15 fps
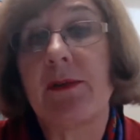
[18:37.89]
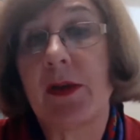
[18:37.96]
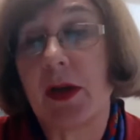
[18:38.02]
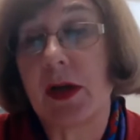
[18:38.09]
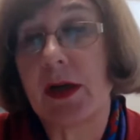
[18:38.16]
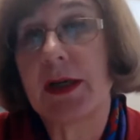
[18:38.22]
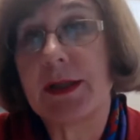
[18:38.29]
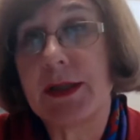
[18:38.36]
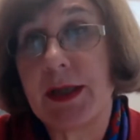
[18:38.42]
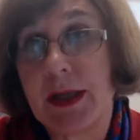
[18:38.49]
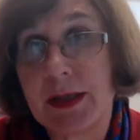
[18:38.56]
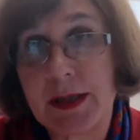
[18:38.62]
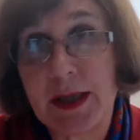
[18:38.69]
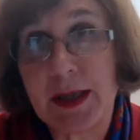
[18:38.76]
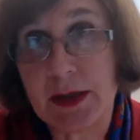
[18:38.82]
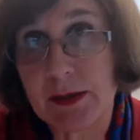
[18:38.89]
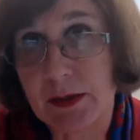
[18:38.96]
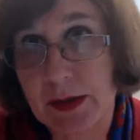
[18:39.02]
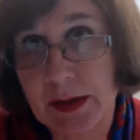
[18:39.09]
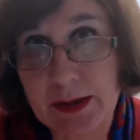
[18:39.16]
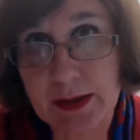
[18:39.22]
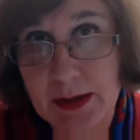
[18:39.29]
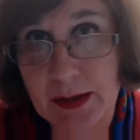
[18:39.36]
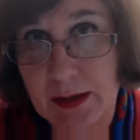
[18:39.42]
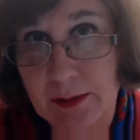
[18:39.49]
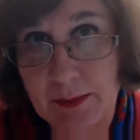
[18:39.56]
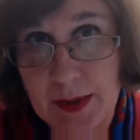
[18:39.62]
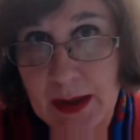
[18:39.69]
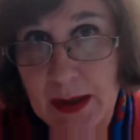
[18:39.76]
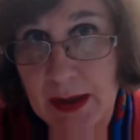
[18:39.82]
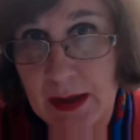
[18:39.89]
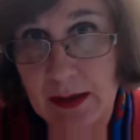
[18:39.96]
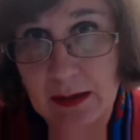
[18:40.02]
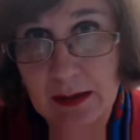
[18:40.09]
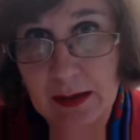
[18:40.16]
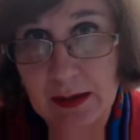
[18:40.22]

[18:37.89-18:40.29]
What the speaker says: you're in a tight schedule, is going to be